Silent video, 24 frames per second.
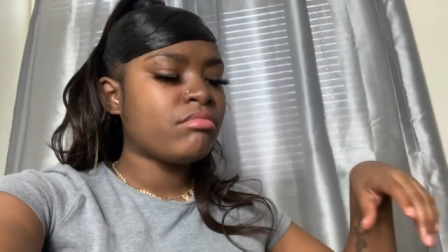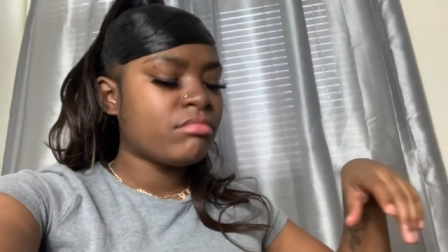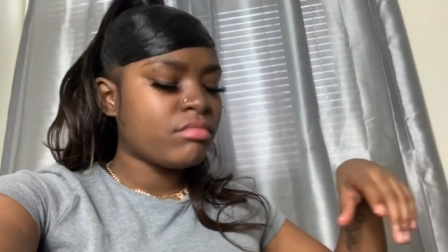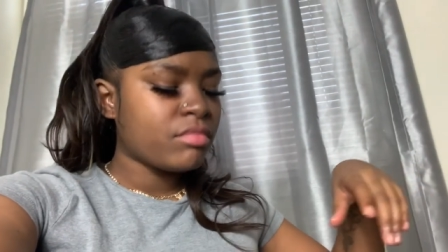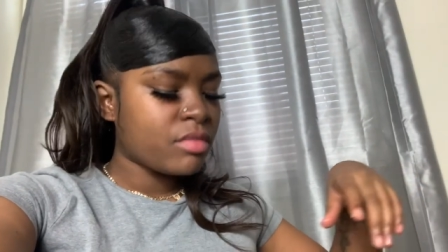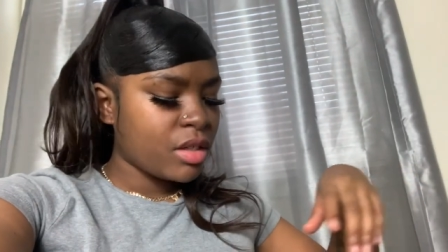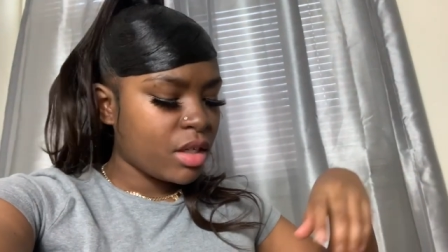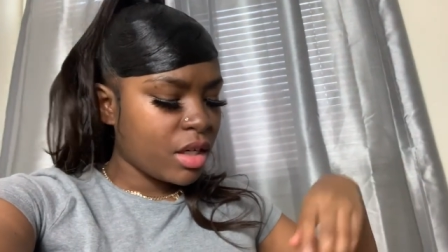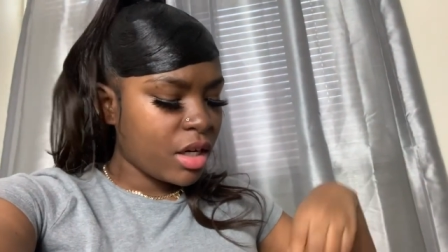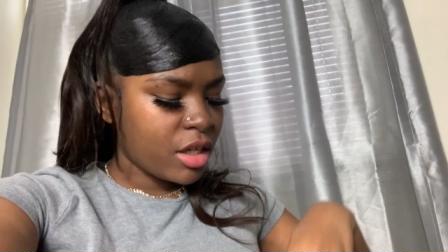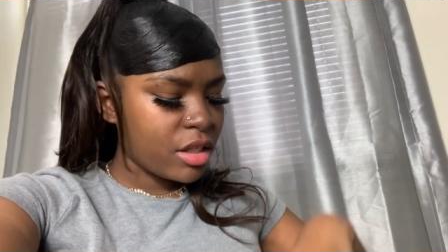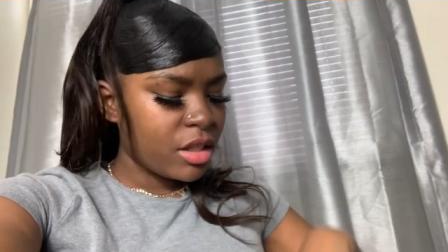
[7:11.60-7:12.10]

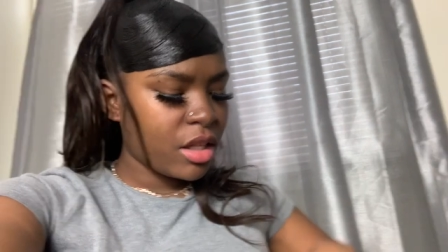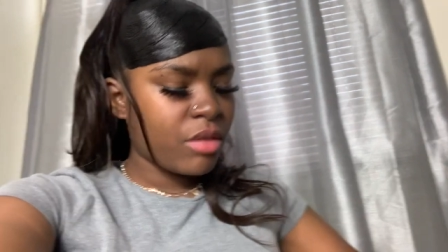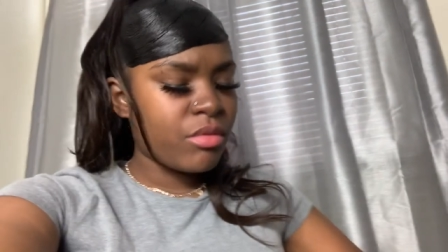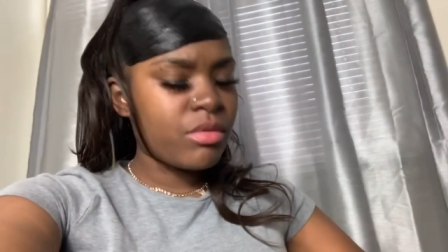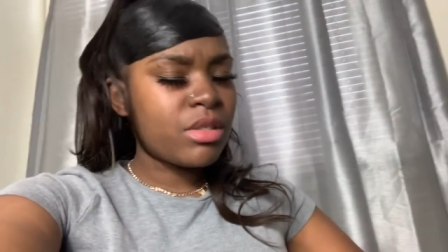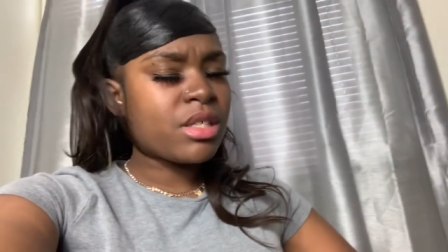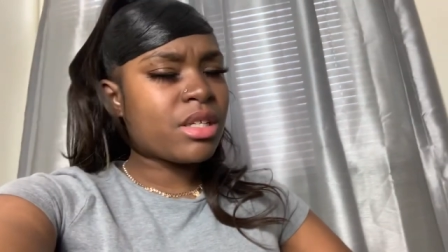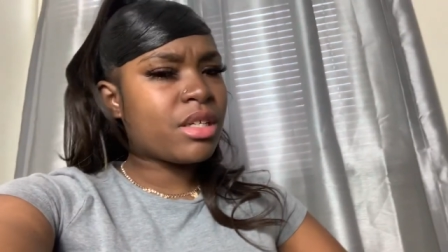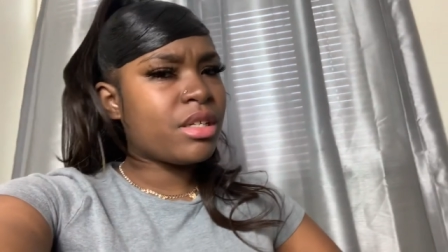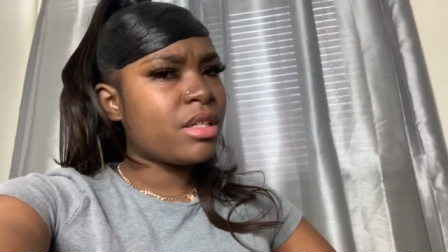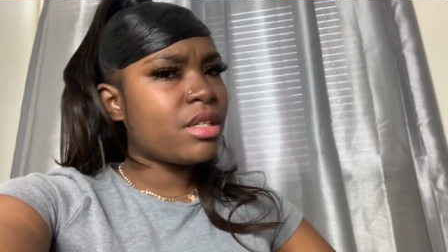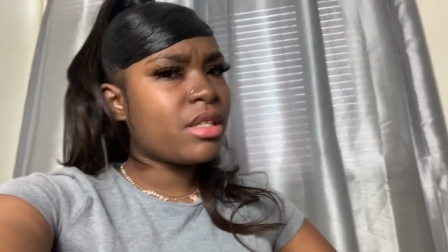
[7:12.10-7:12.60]
Everything
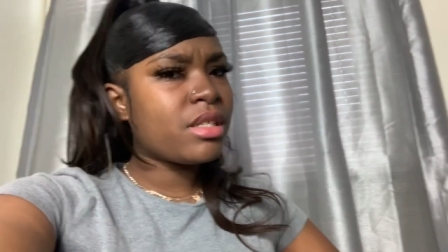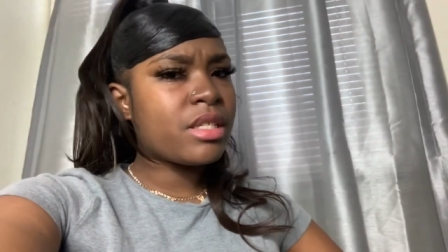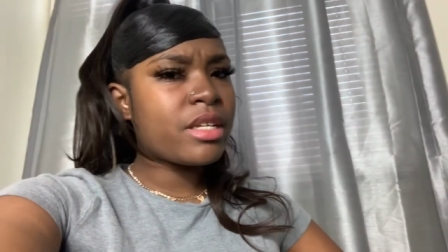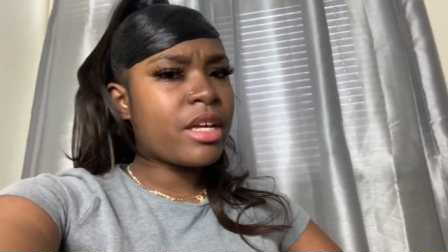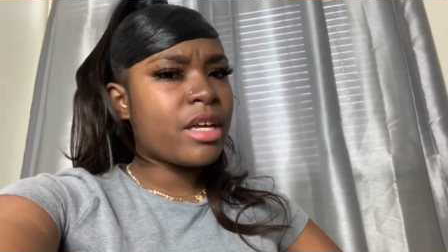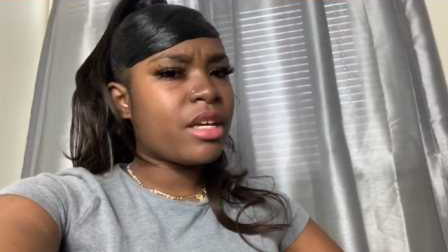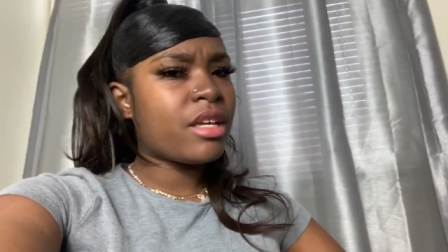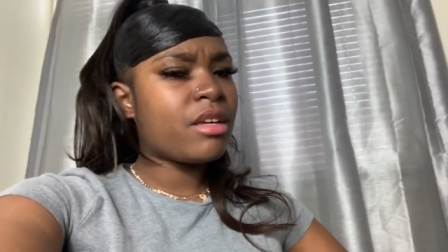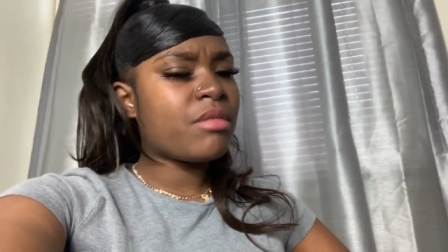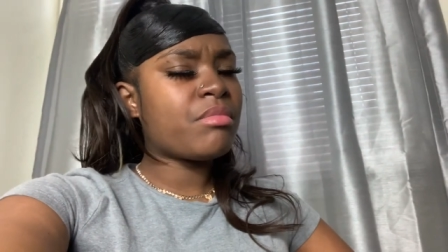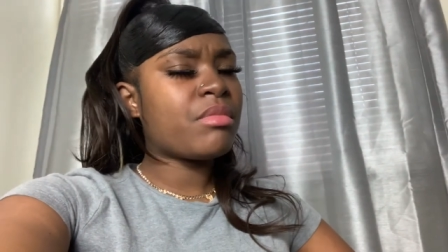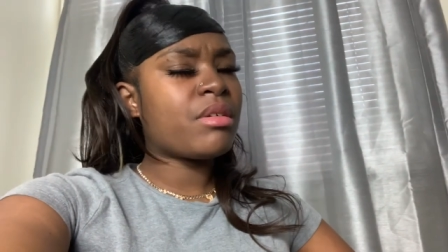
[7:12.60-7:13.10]
was
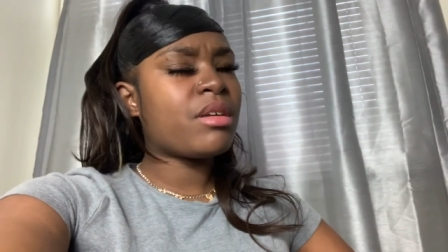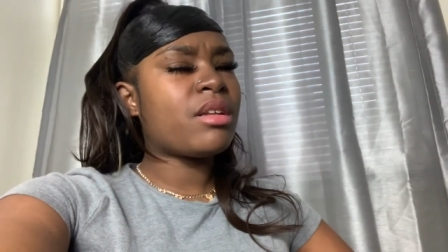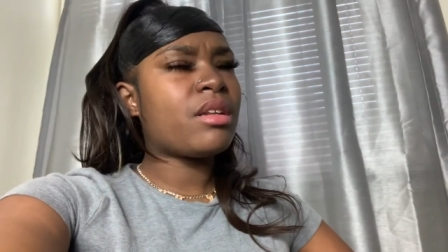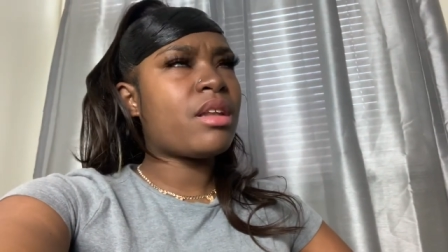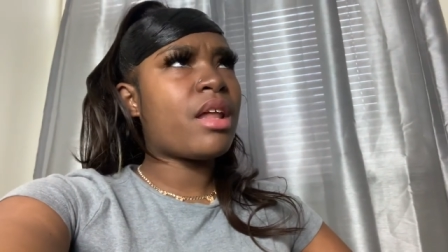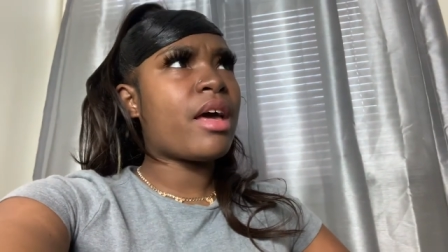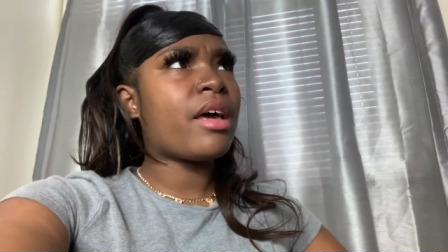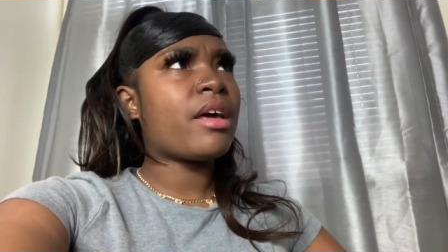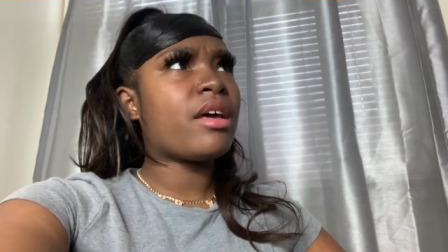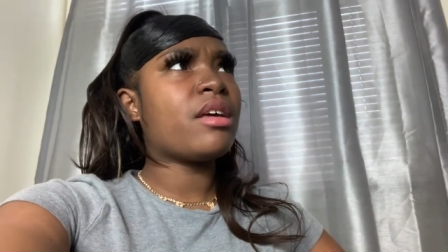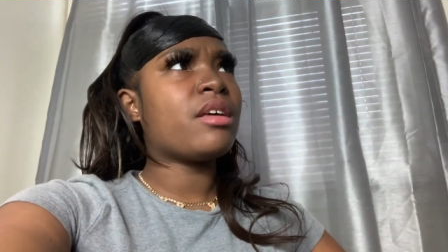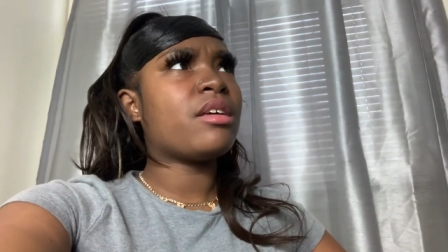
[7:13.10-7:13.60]
irritating me,
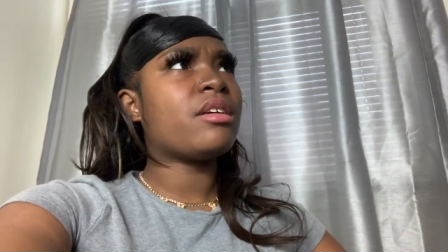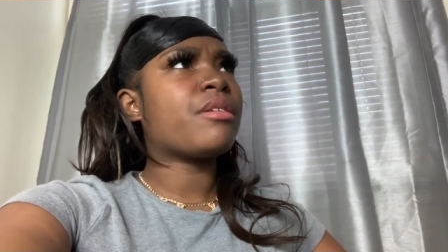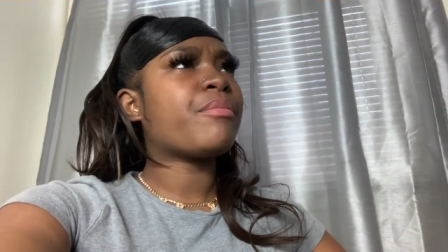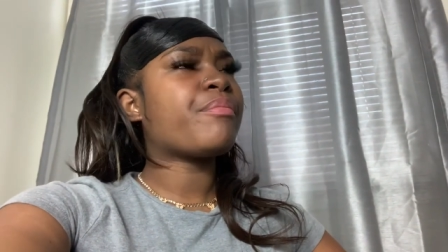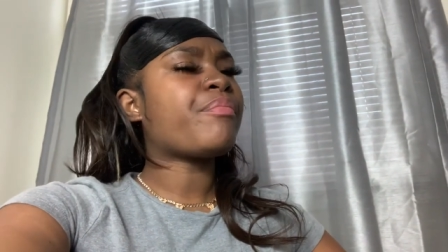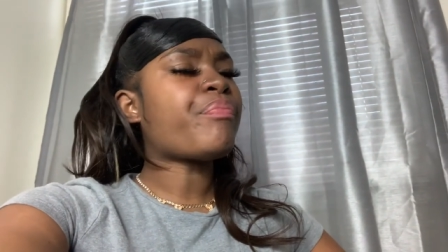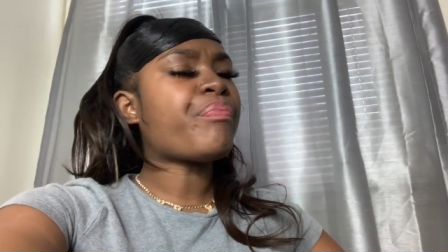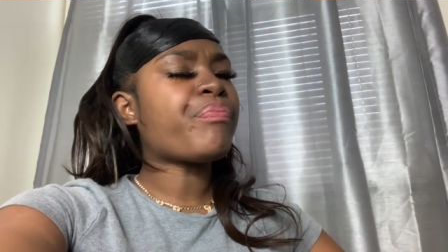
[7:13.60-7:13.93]
like,